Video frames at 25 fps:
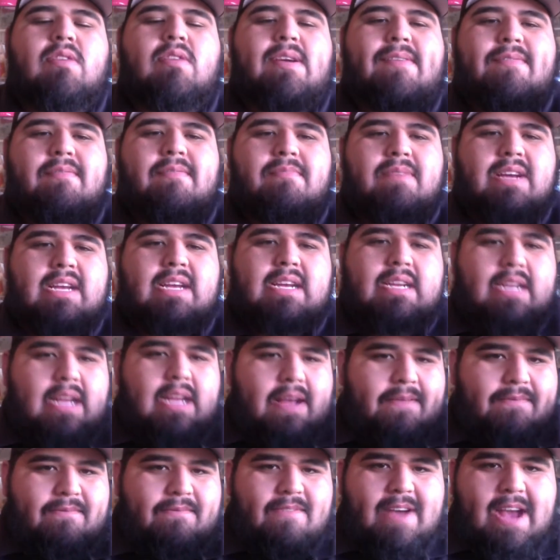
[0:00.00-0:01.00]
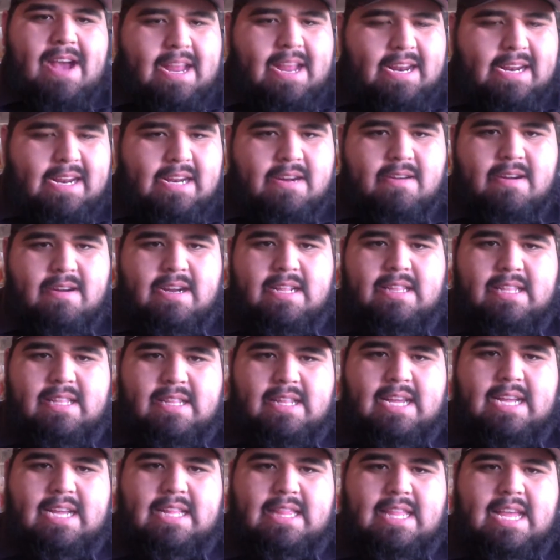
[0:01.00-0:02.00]
Everybody not fighting or anything
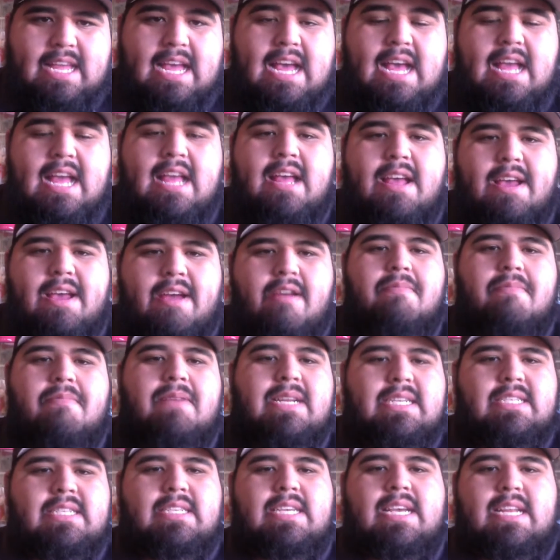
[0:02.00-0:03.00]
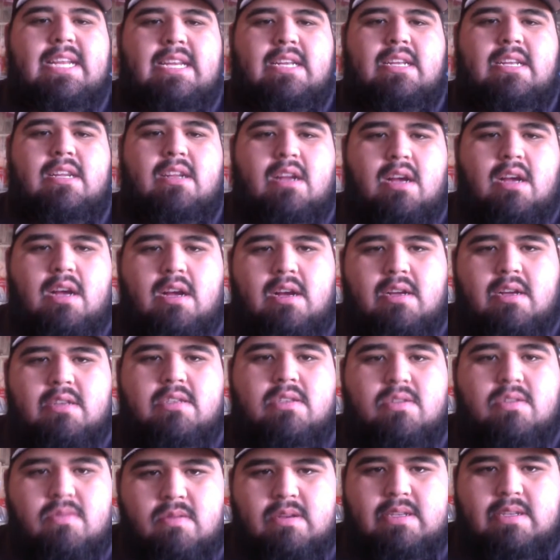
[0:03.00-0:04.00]
like that. Everybody just getting along,
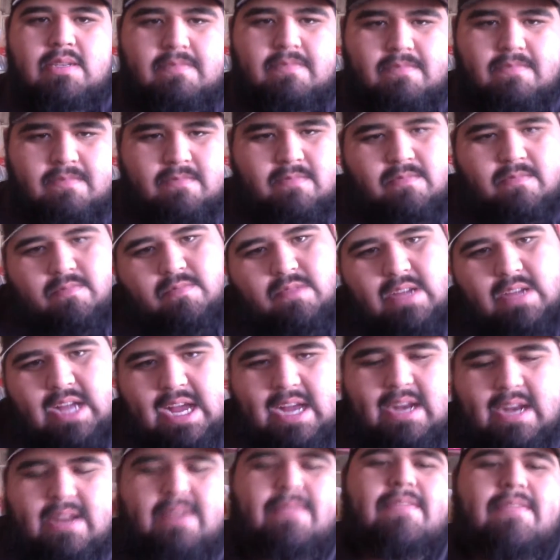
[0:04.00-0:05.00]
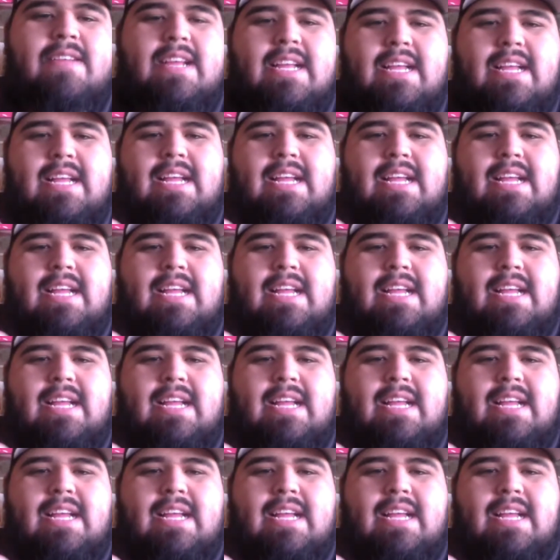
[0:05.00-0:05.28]
sort of, kind of.